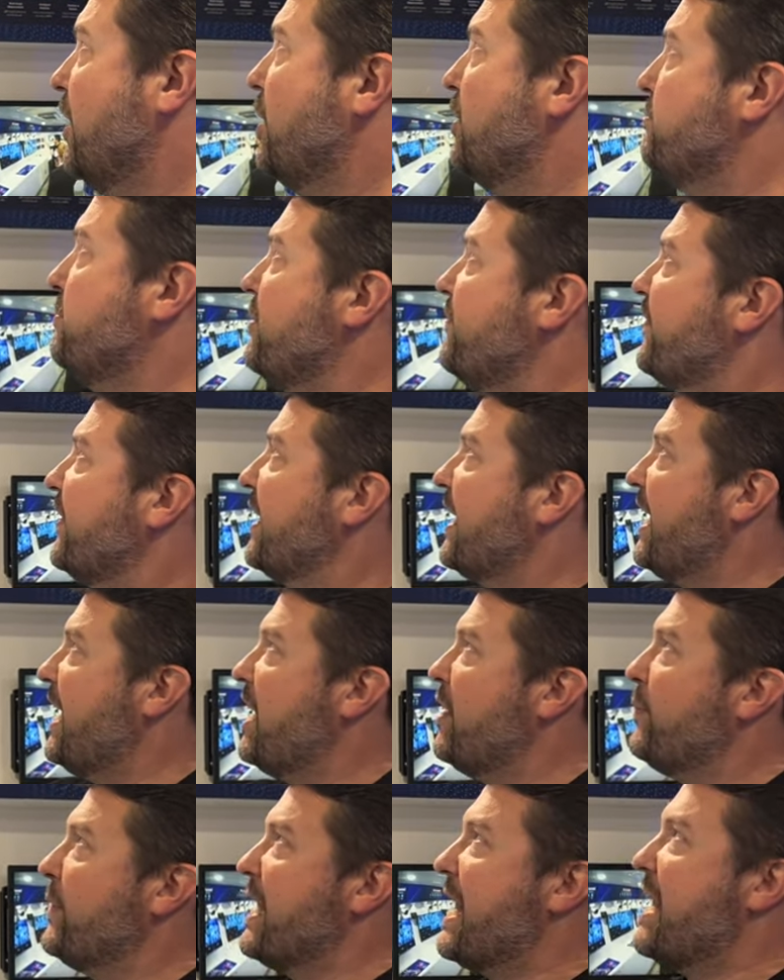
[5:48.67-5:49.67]
Moving
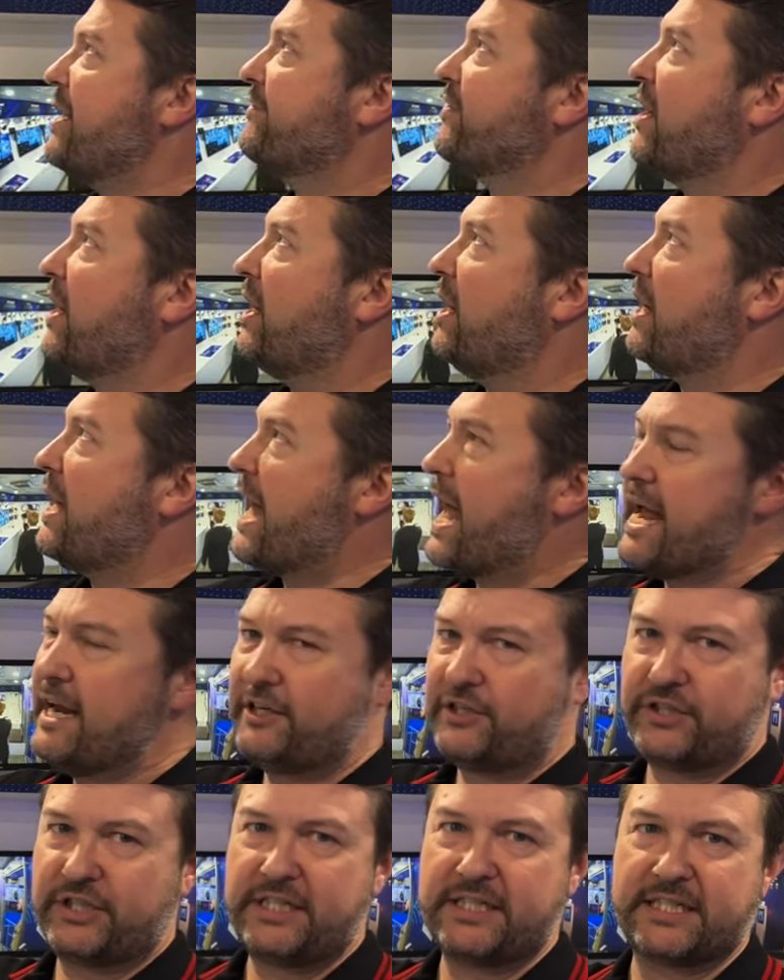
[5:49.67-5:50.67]
here, we have our
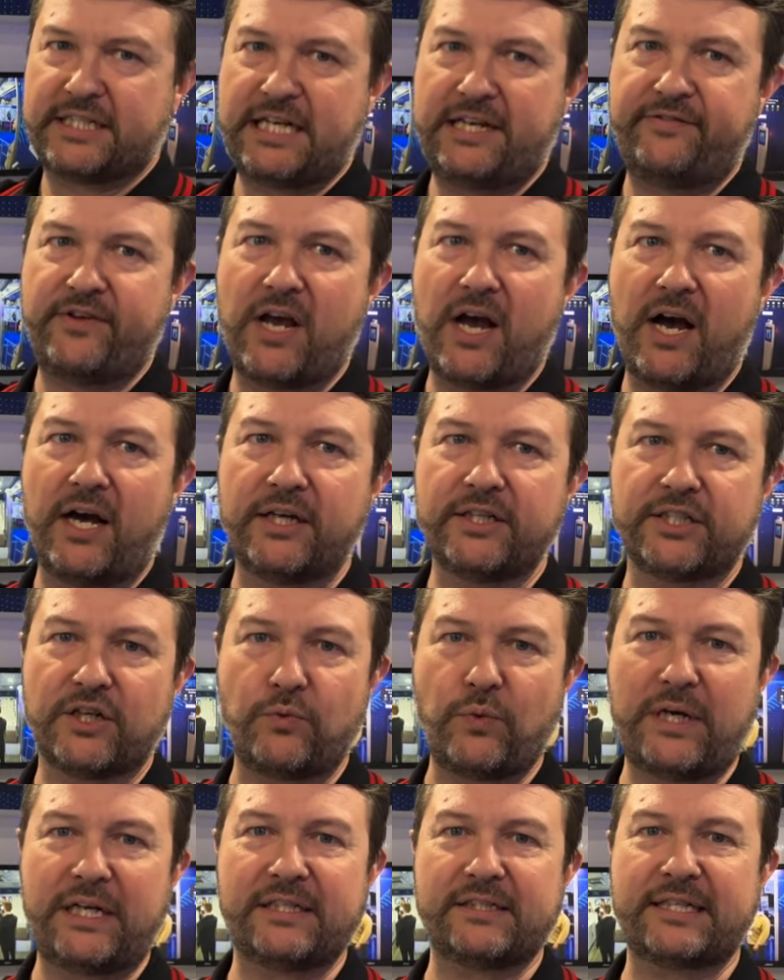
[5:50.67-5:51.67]
HDCVI. So
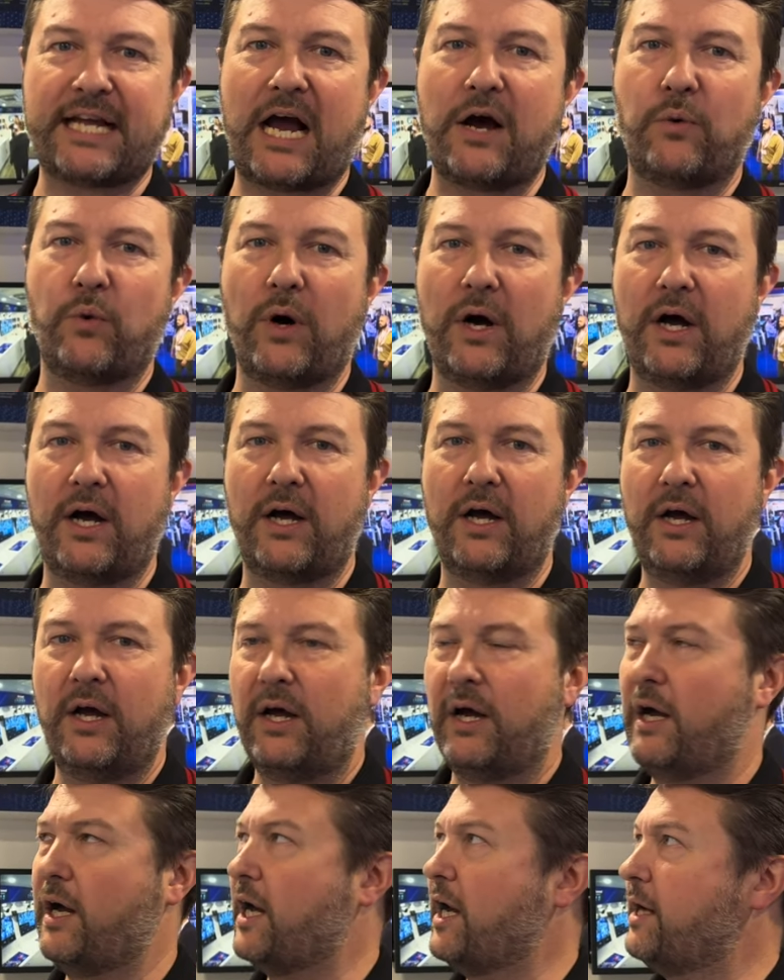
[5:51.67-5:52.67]
we as Dahua
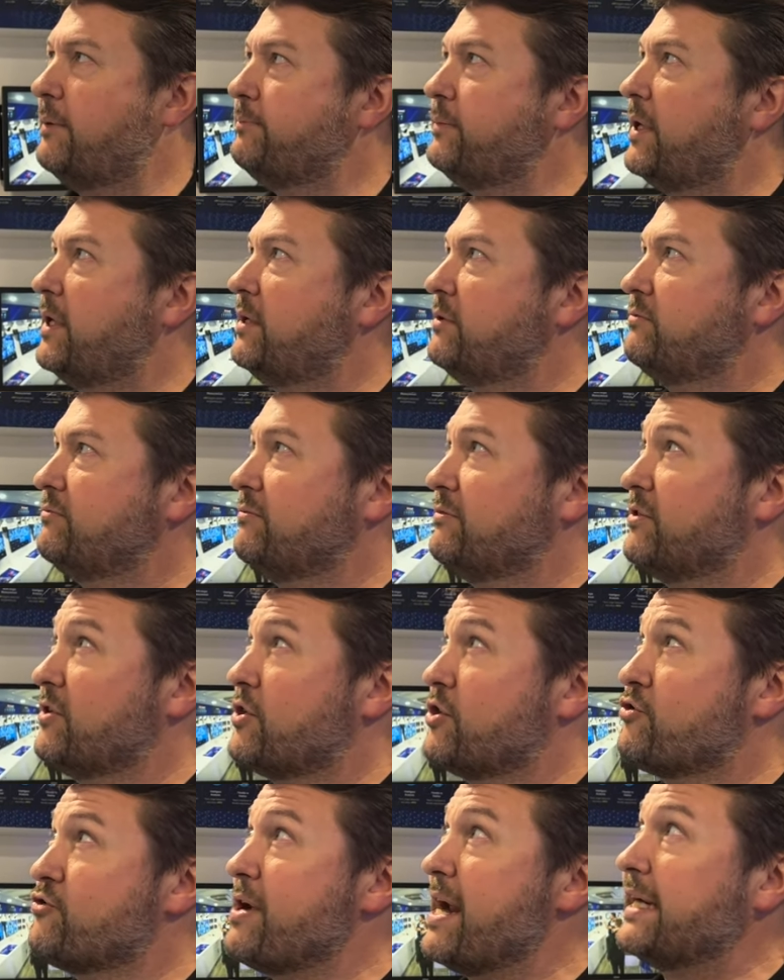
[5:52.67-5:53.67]

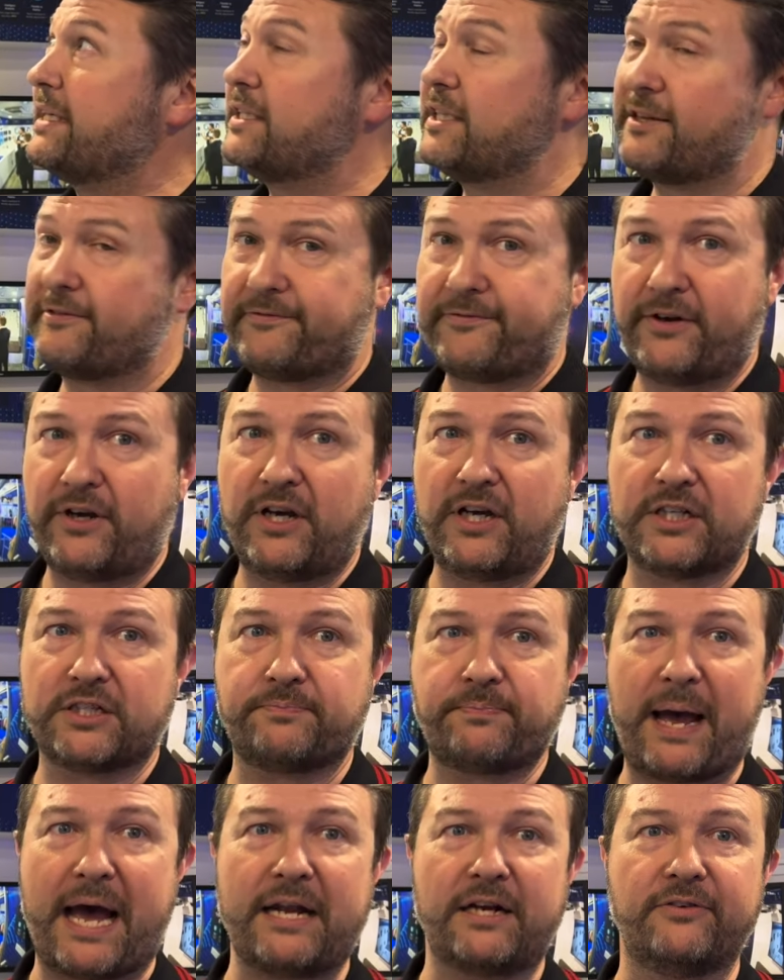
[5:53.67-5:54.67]
created the
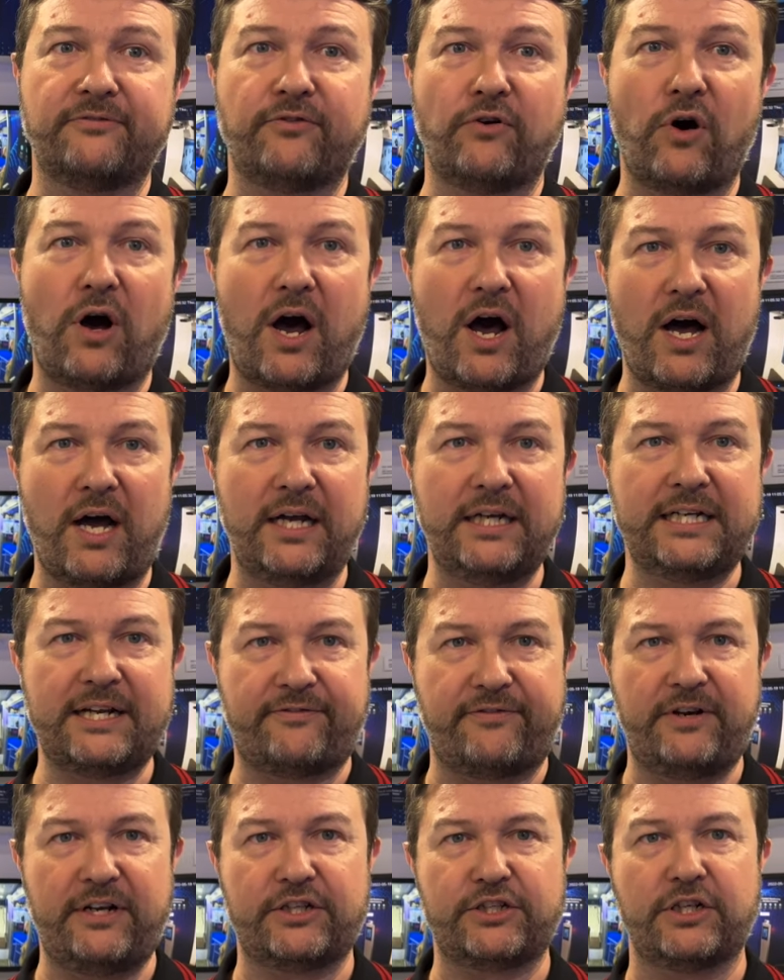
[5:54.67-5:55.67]
first pattern for high
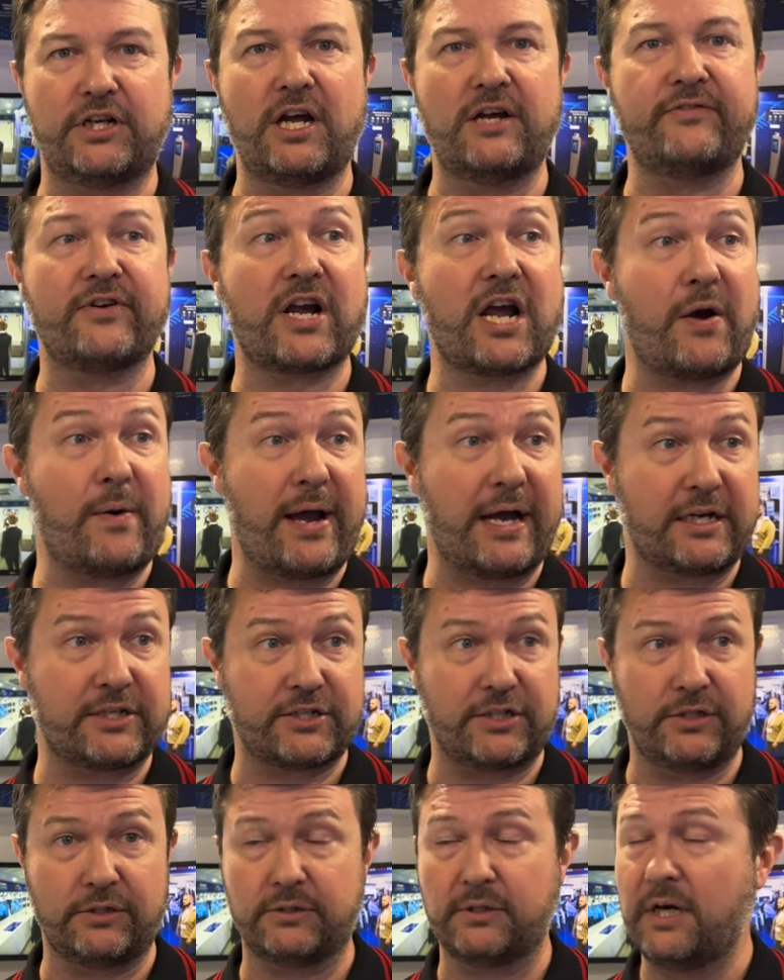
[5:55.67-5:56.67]
definition over
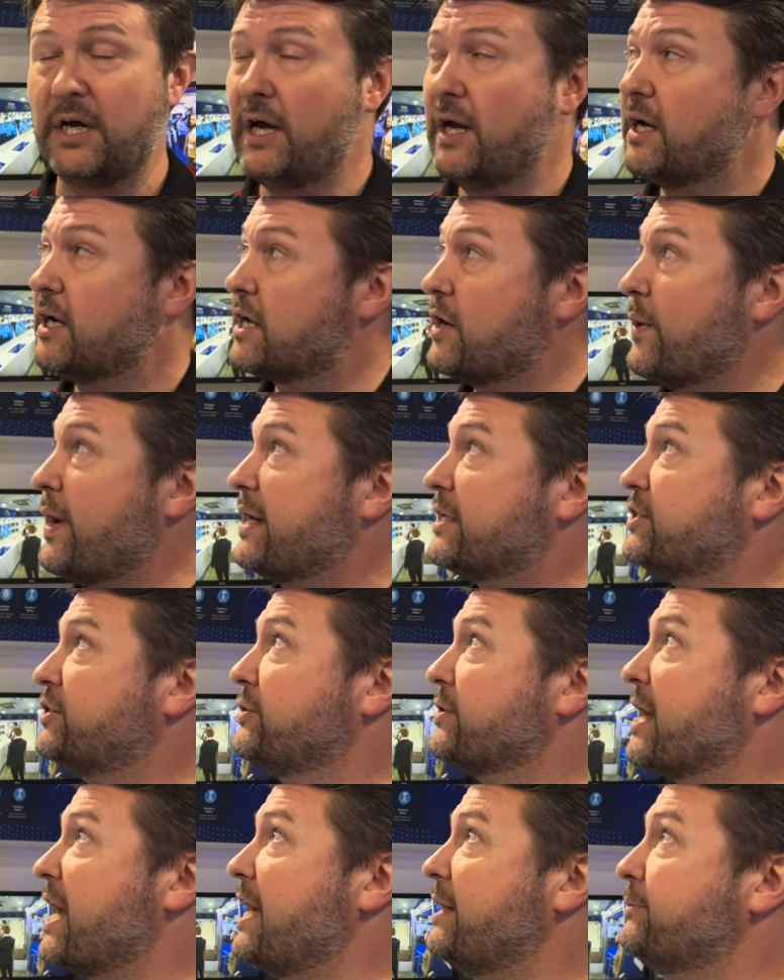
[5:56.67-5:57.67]
coaxial
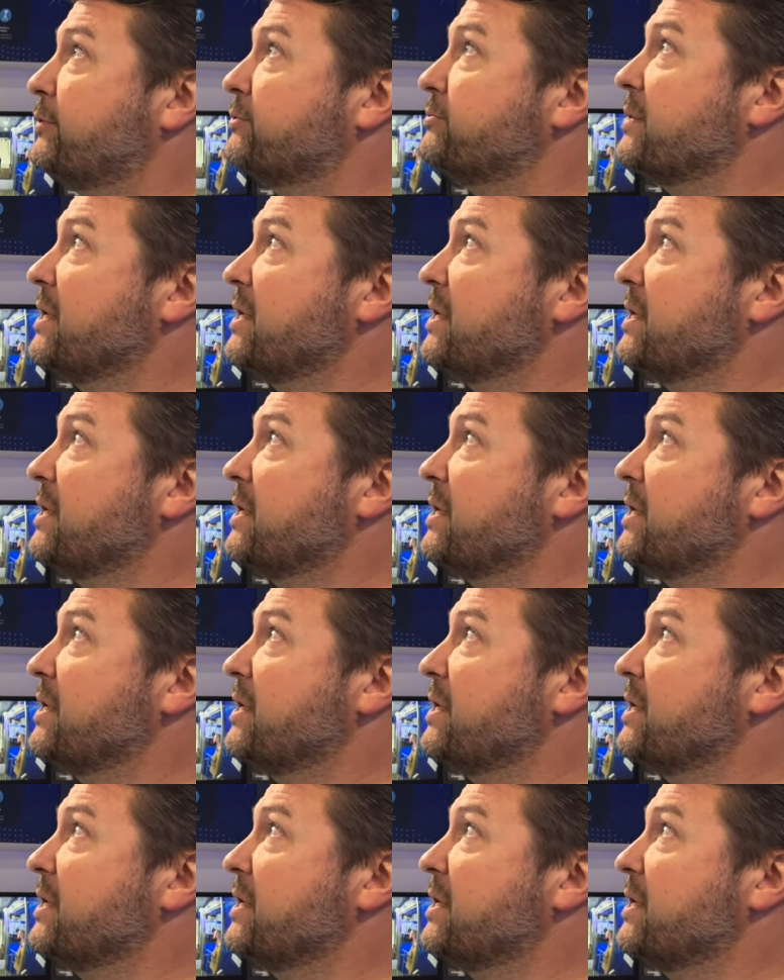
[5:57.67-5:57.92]
cable.